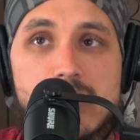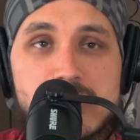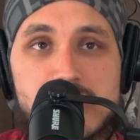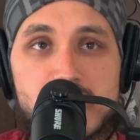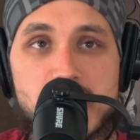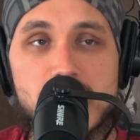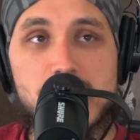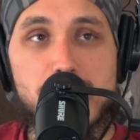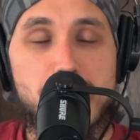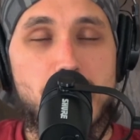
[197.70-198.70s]

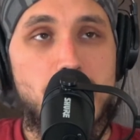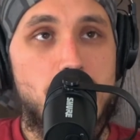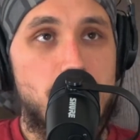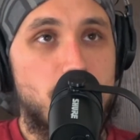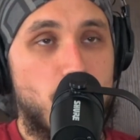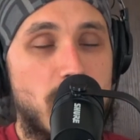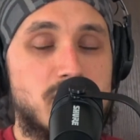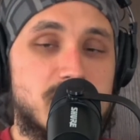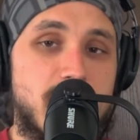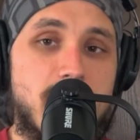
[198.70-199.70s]
strictly for uh, the
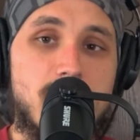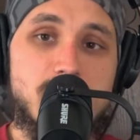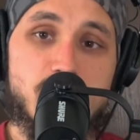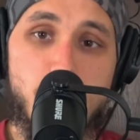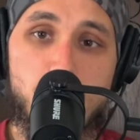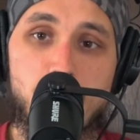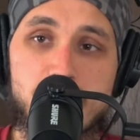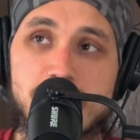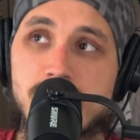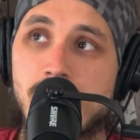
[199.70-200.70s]
Rhinos and Aliens
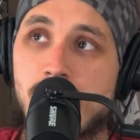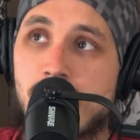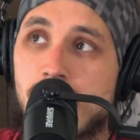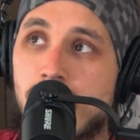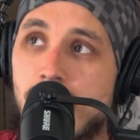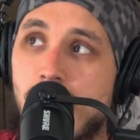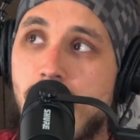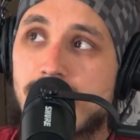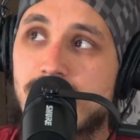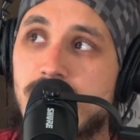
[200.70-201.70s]
locals
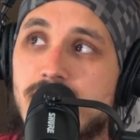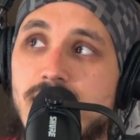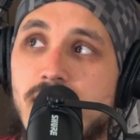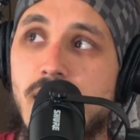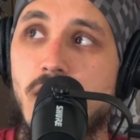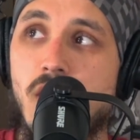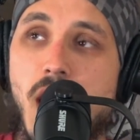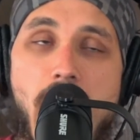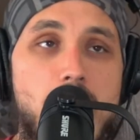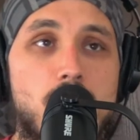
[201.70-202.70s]
content,
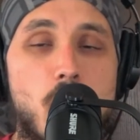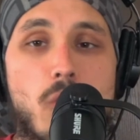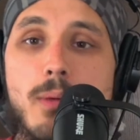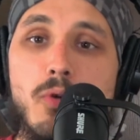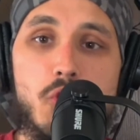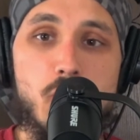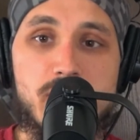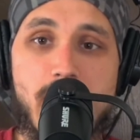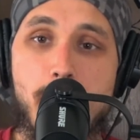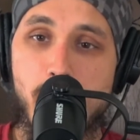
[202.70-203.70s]
I don't know what I'm going to do
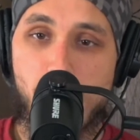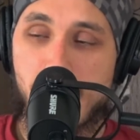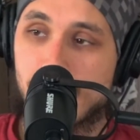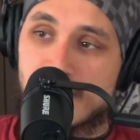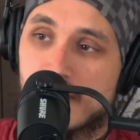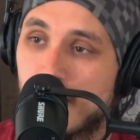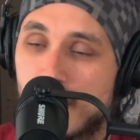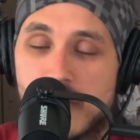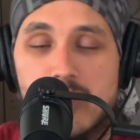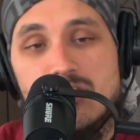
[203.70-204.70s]
with that, but when it comes to
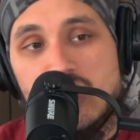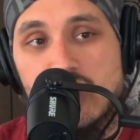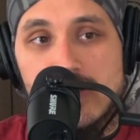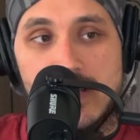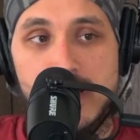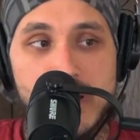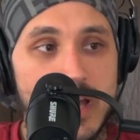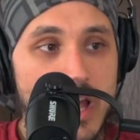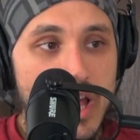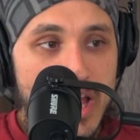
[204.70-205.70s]
video, it's
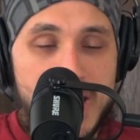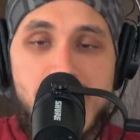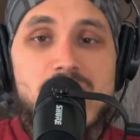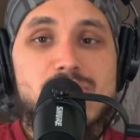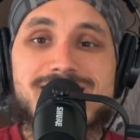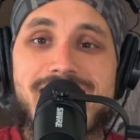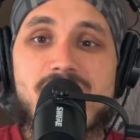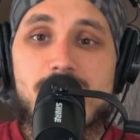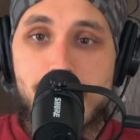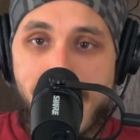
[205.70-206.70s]
there's not
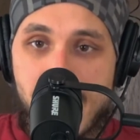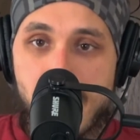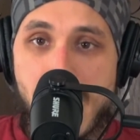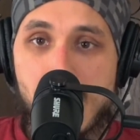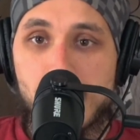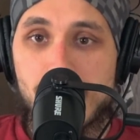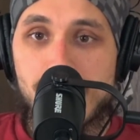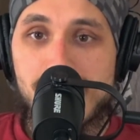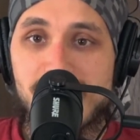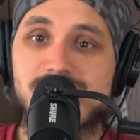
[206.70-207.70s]
enough manpower,
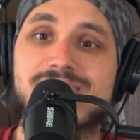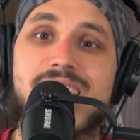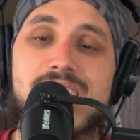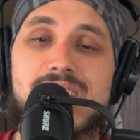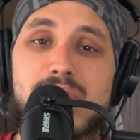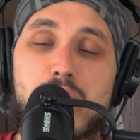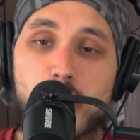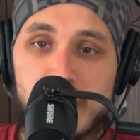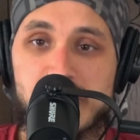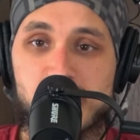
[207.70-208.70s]
there's not enough
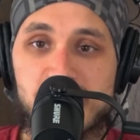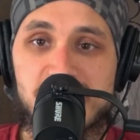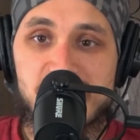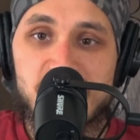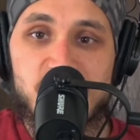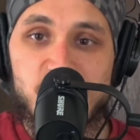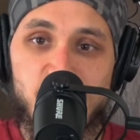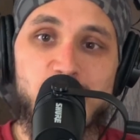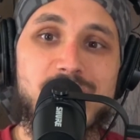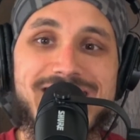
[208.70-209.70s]
resources
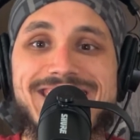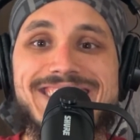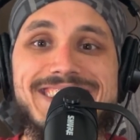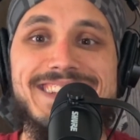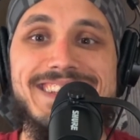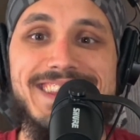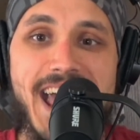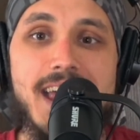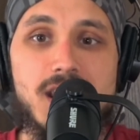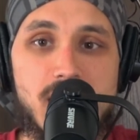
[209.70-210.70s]
to get
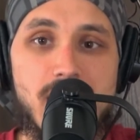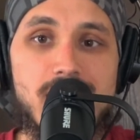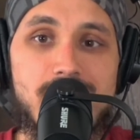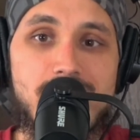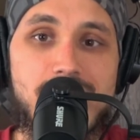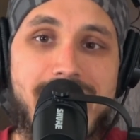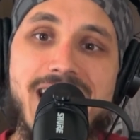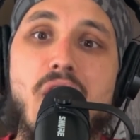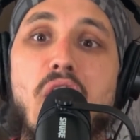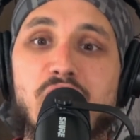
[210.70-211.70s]
that done
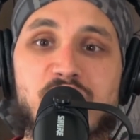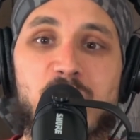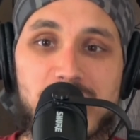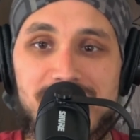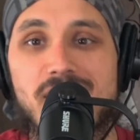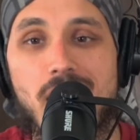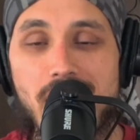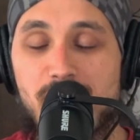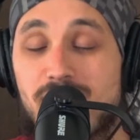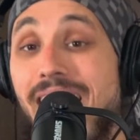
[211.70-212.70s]
and also live the
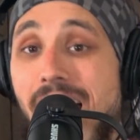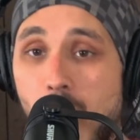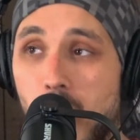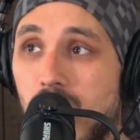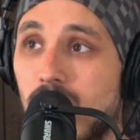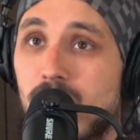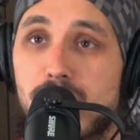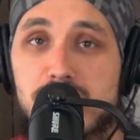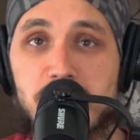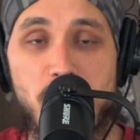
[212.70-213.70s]
life that I want to
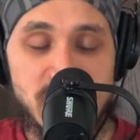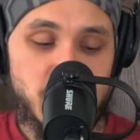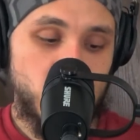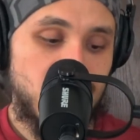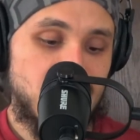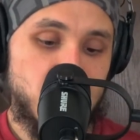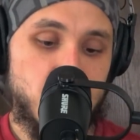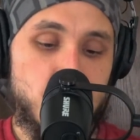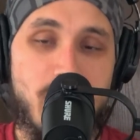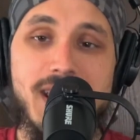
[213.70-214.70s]
live. So I just wanted
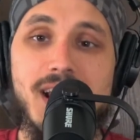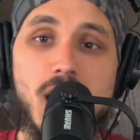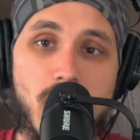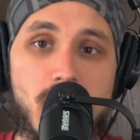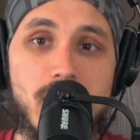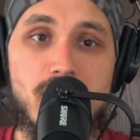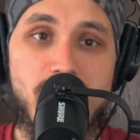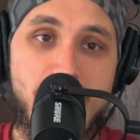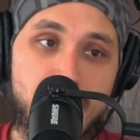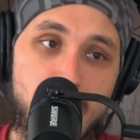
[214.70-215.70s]
to make it clear
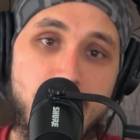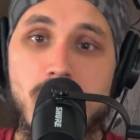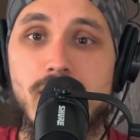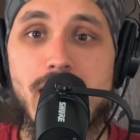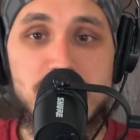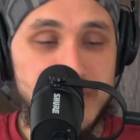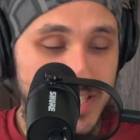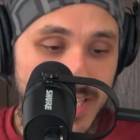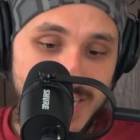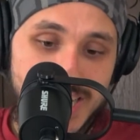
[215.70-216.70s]
that from here on out,
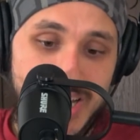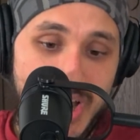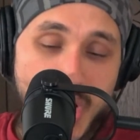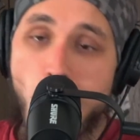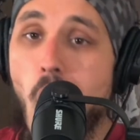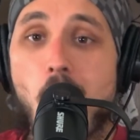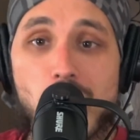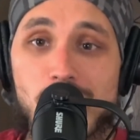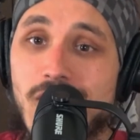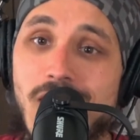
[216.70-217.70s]
all
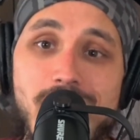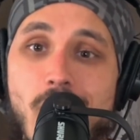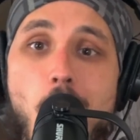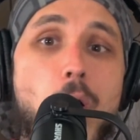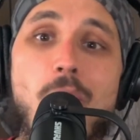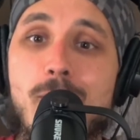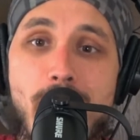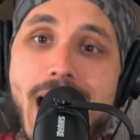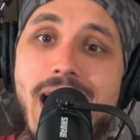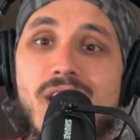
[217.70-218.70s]
the good and all the
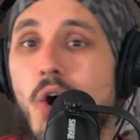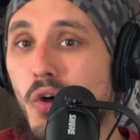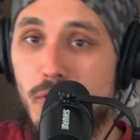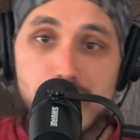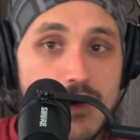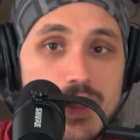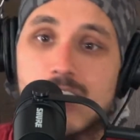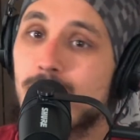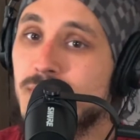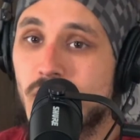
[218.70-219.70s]
bad, all the
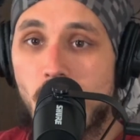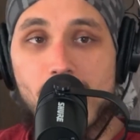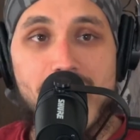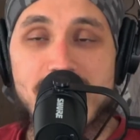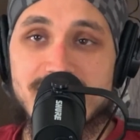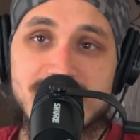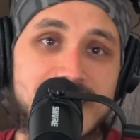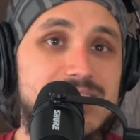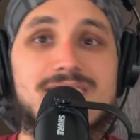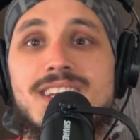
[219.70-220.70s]
fuck-ups, all that
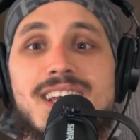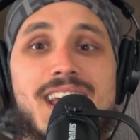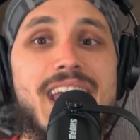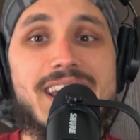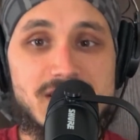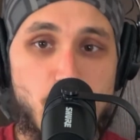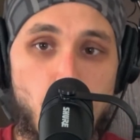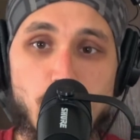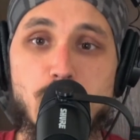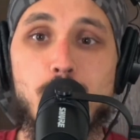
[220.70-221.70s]
shit, it's
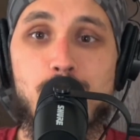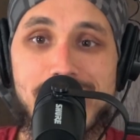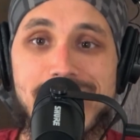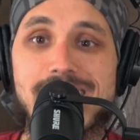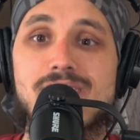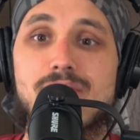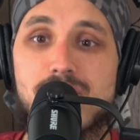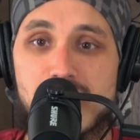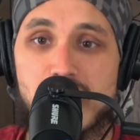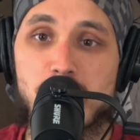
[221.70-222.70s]
going to be in the
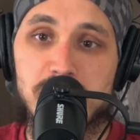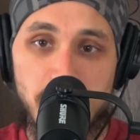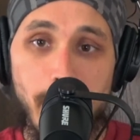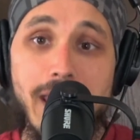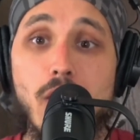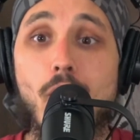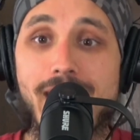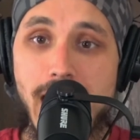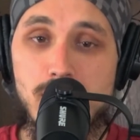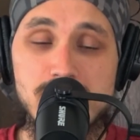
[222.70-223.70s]
videos from here on
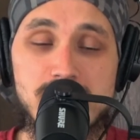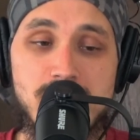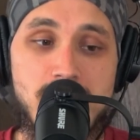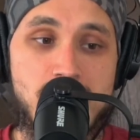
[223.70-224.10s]
out.